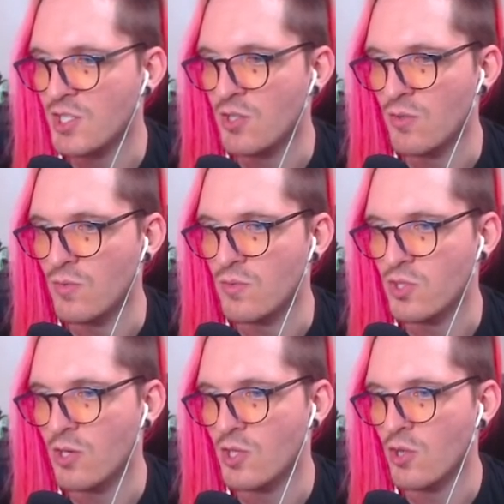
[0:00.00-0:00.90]
you
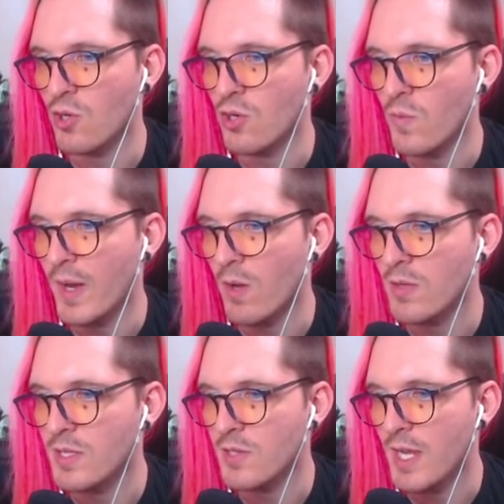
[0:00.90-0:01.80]
start to learn where all
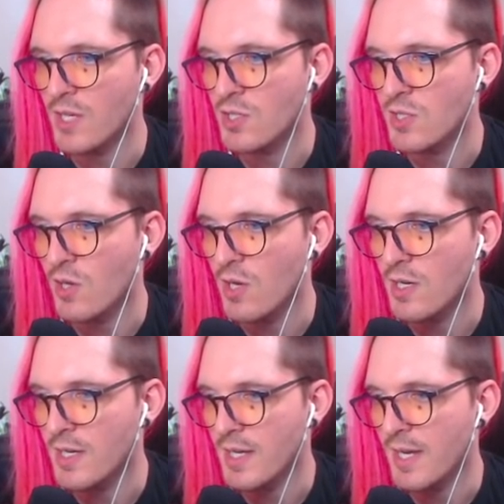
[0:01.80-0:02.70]
the locations are
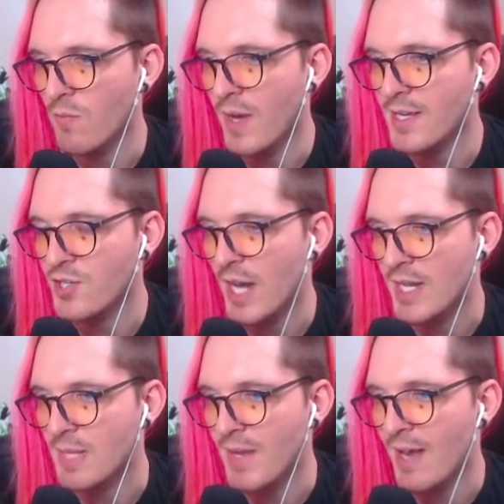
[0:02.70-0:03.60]
and when to check
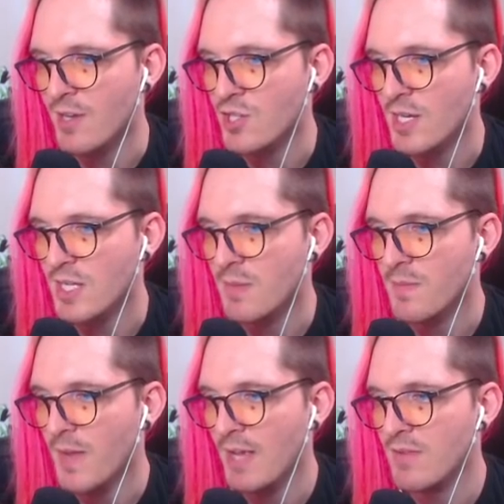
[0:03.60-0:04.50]
them and how to check them.
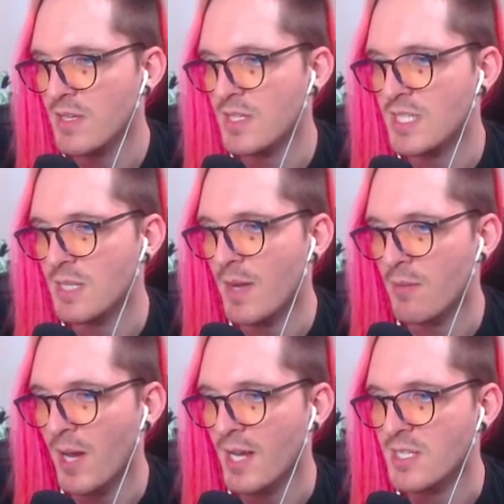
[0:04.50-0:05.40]
I have a decent amount
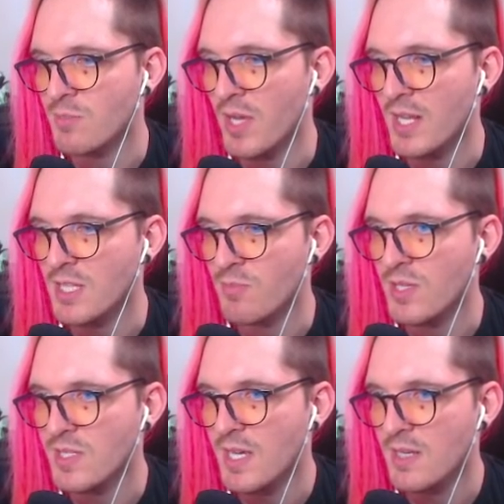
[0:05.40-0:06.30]
of practice playing this
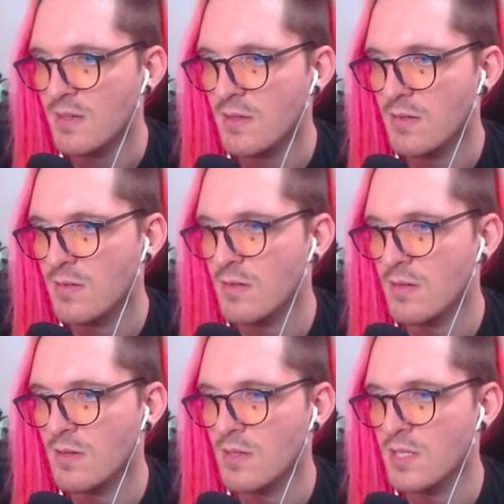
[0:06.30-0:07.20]
preset,
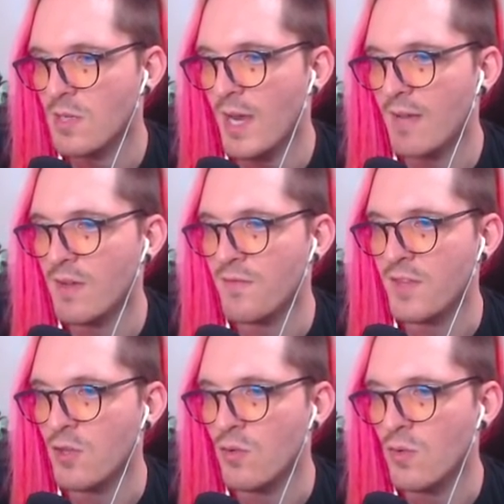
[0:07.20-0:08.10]
So I have a
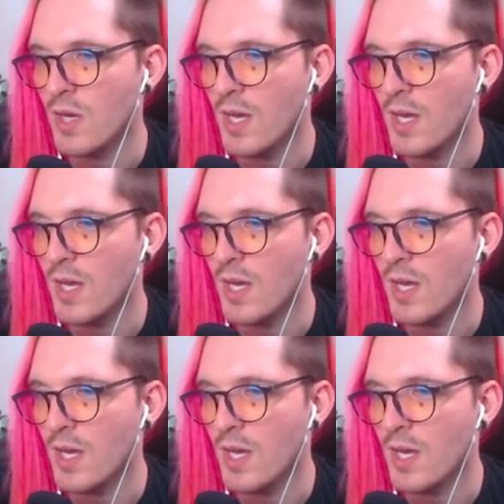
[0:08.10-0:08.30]
few